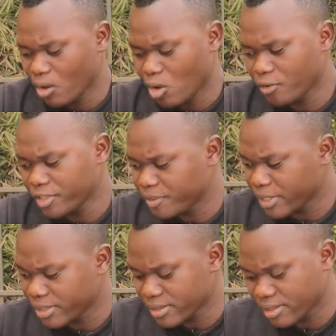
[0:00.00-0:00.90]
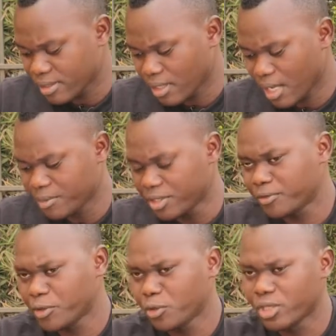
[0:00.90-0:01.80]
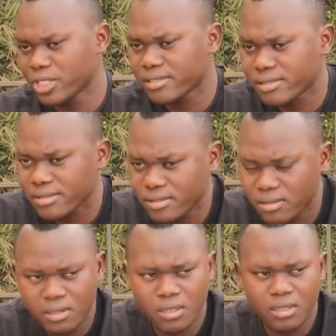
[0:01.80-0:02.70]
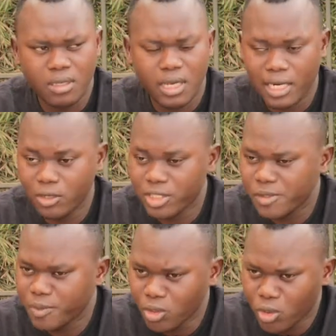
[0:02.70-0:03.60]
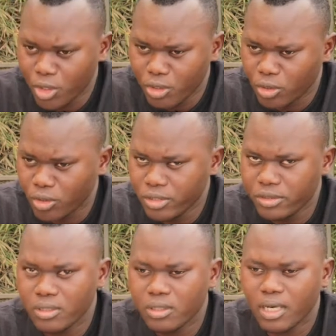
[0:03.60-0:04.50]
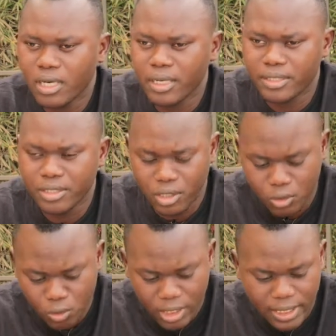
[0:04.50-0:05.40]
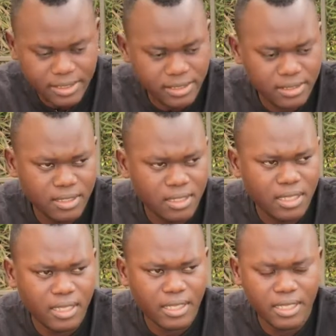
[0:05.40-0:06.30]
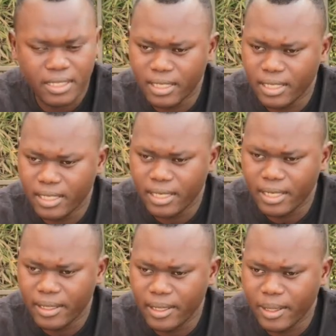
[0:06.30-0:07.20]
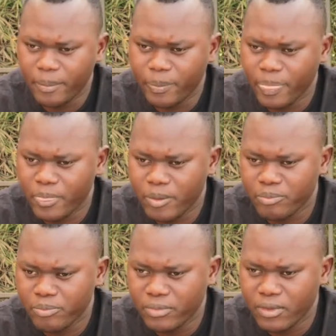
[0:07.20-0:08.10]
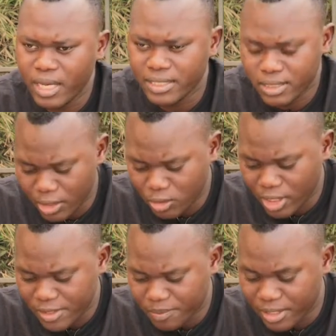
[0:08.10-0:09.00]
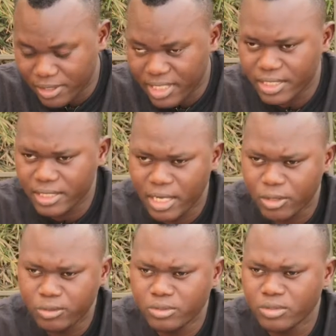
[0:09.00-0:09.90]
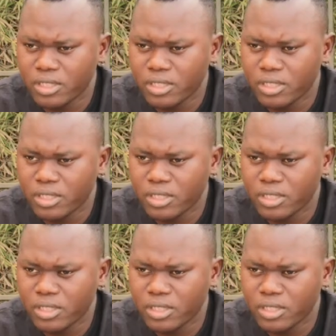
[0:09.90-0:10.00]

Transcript: over the past, few weeks, a lot has been going on in the Luo land, and a scandal has been running down.